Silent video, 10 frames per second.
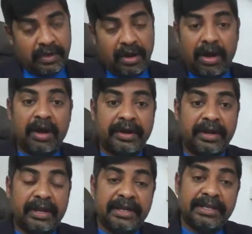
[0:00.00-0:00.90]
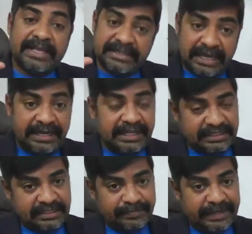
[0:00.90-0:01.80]
or causality
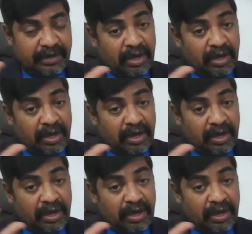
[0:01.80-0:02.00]
assessment,